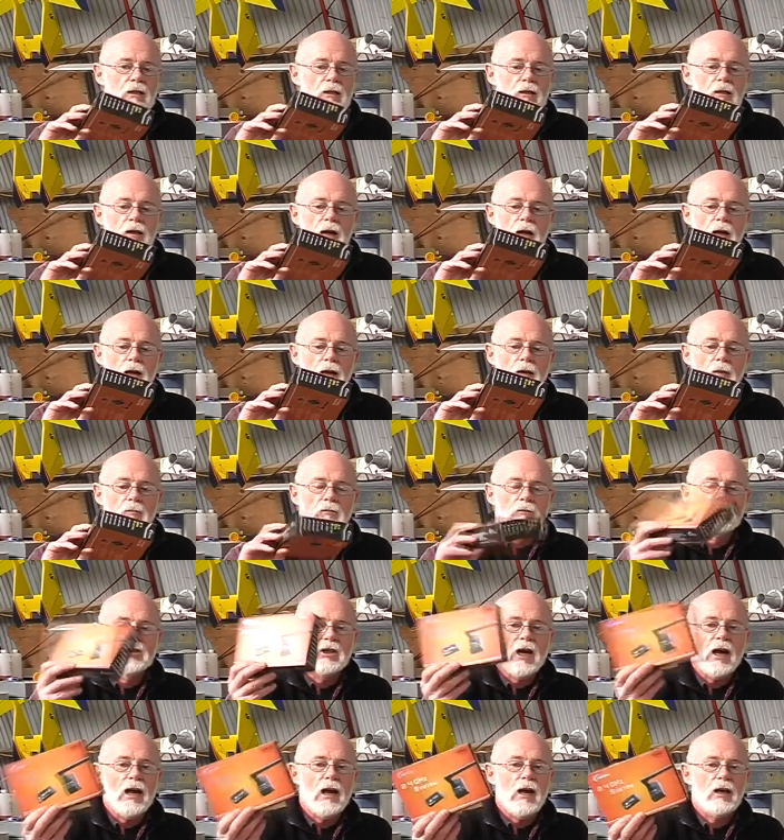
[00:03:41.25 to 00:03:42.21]

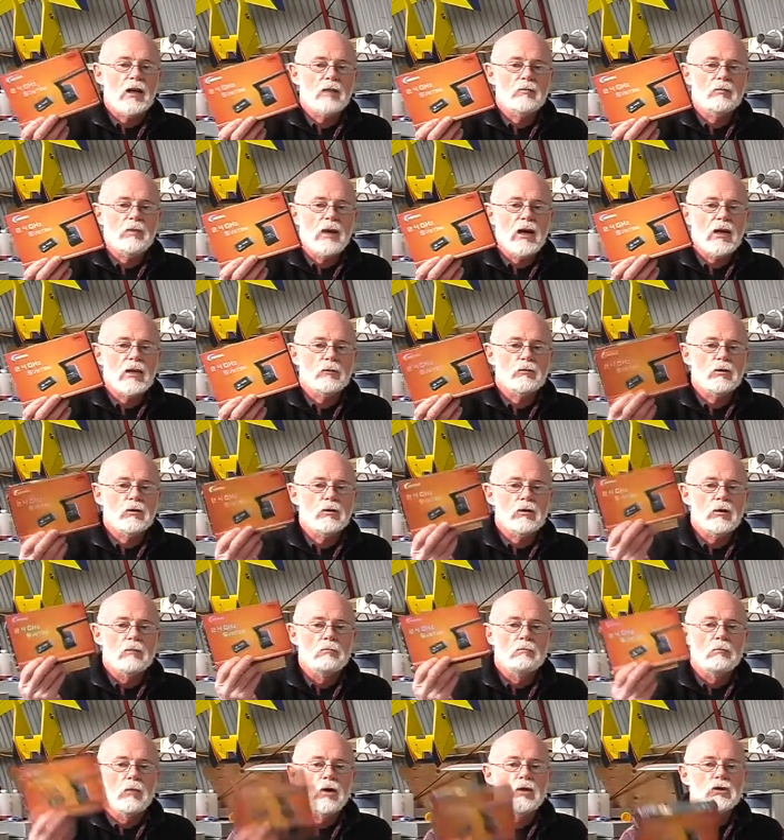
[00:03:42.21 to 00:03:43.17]
JR compatible
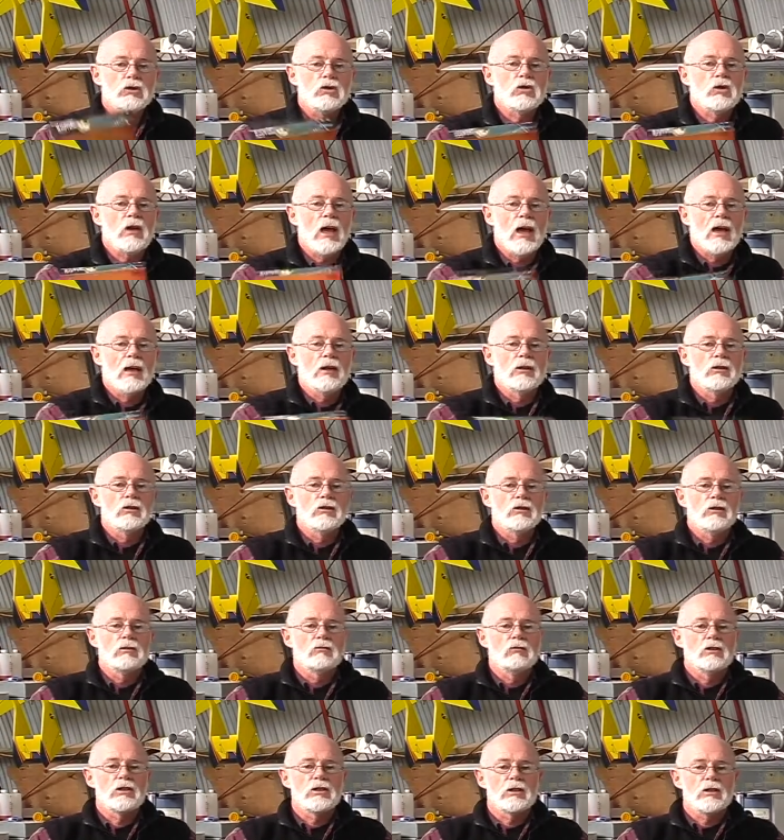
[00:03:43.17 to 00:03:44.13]
module and
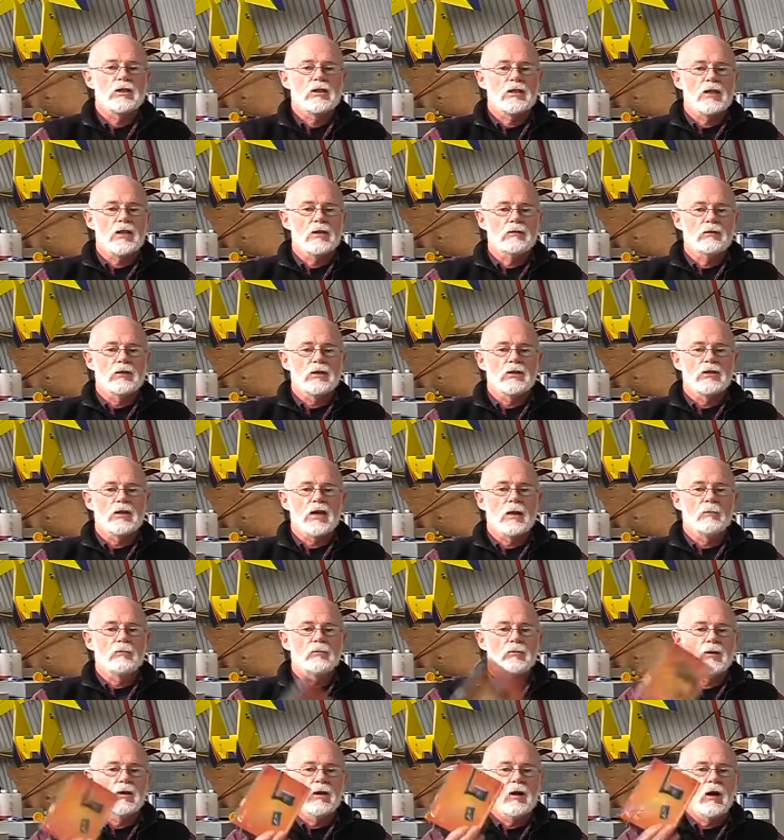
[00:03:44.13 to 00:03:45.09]
receivers. Now,
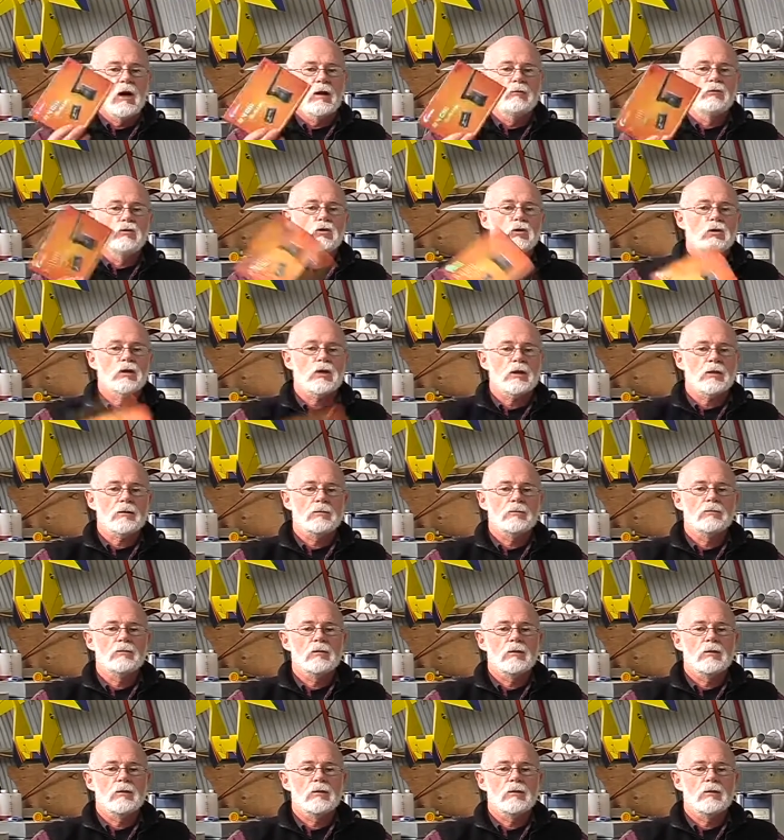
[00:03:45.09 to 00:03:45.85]
I've drawn it.